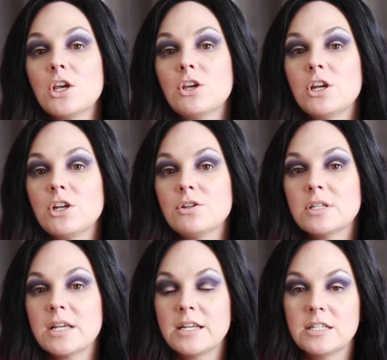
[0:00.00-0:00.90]
You can
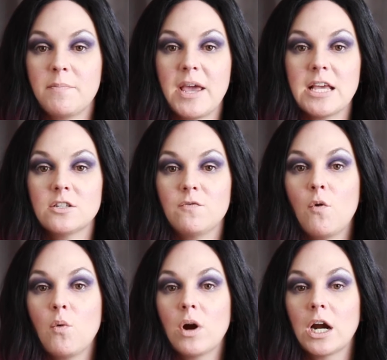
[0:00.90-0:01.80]
use it as a base
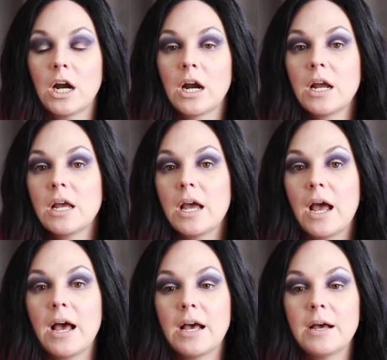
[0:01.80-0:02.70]
for
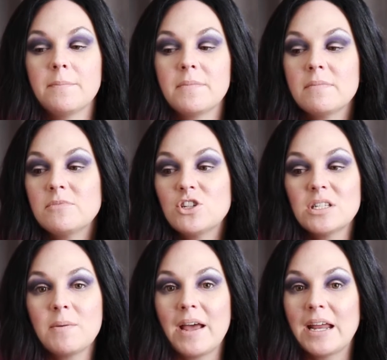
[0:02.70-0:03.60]

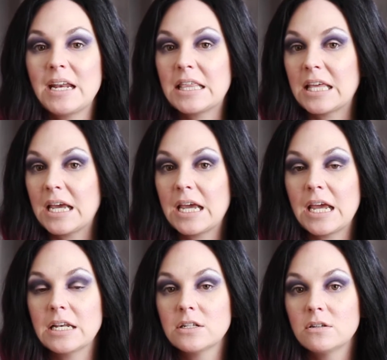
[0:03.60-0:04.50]
just about anything.
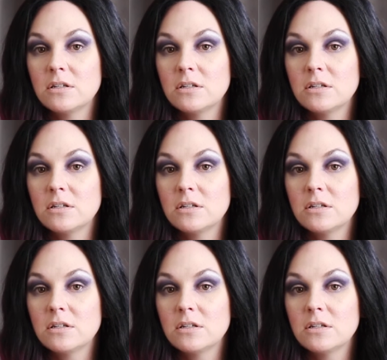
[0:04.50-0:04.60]
And